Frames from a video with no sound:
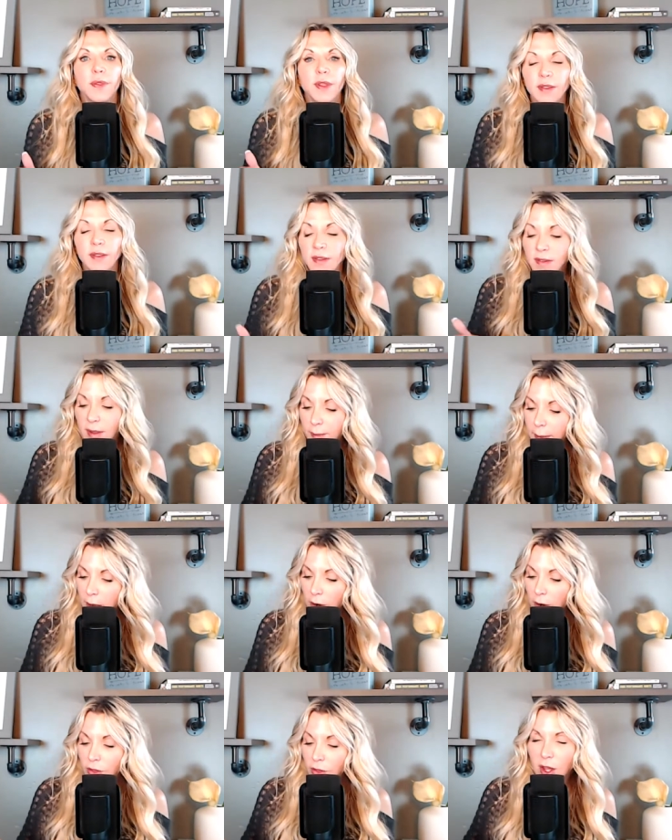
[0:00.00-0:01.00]
This is a
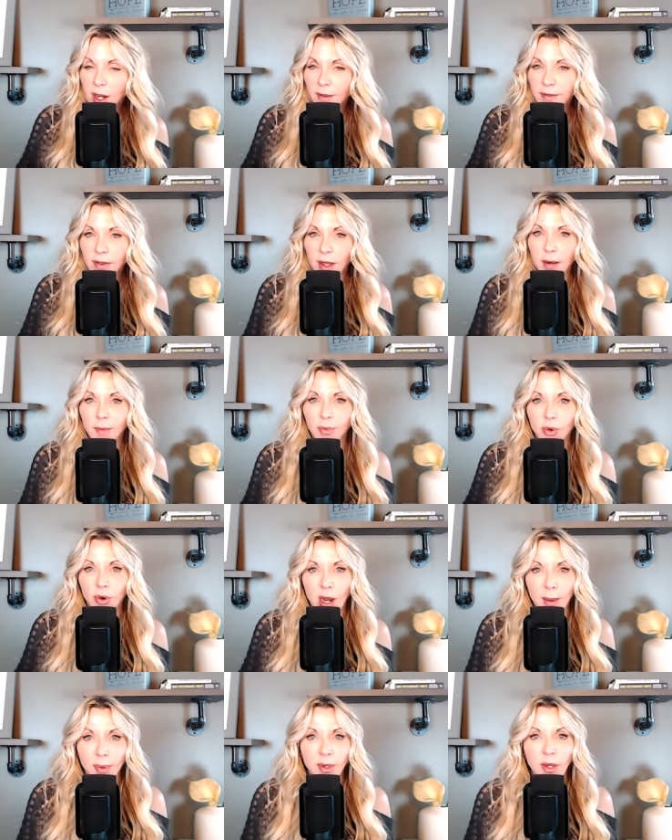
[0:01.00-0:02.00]
marathon. If done
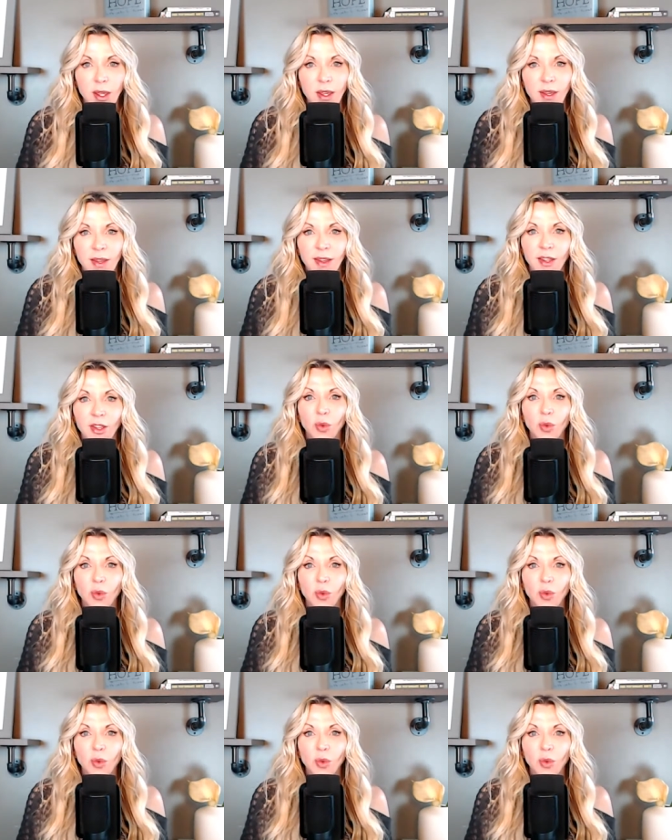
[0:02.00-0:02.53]
properly,